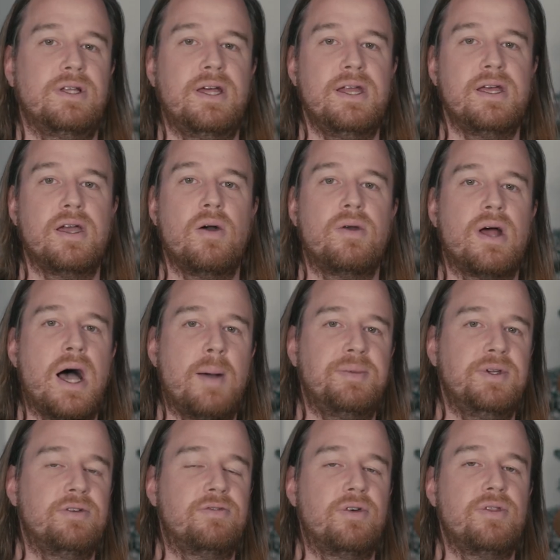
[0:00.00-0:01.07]
letting go and
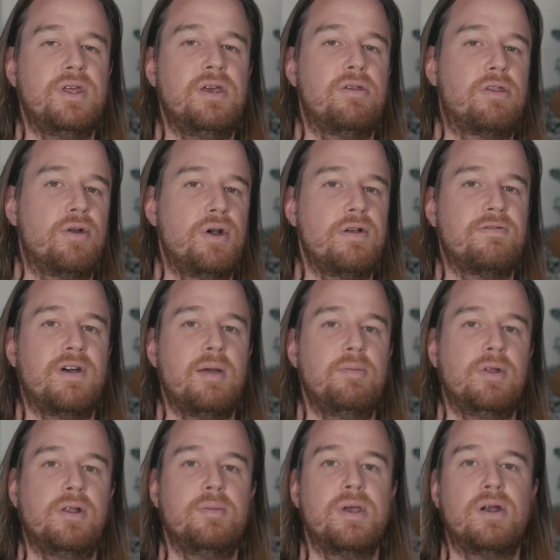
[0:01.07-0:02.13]
opting for the
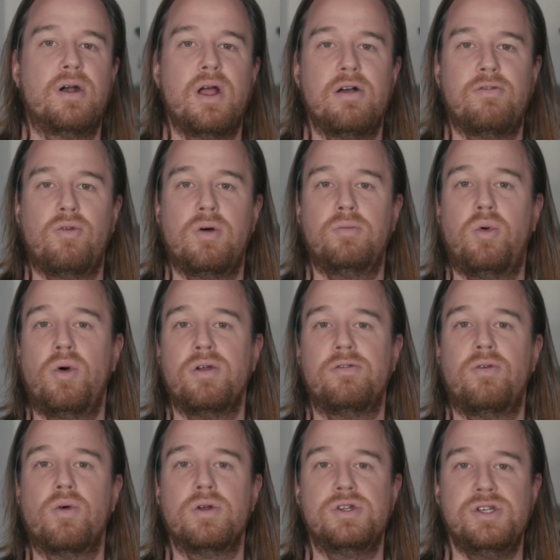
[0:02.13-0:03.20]
35mm
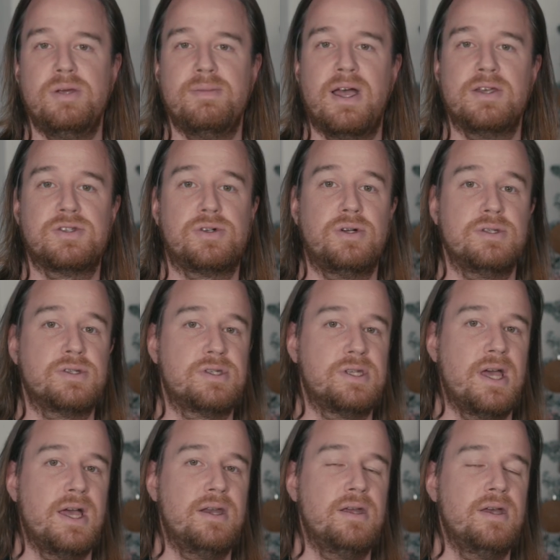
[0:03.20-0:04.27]
f1.4 G Master
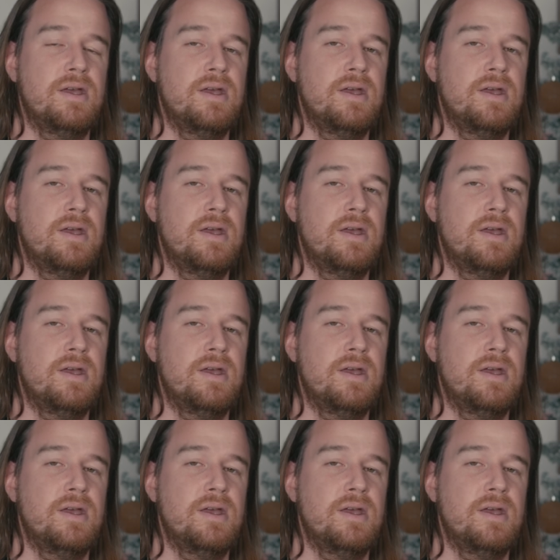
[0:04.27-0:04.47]
instead,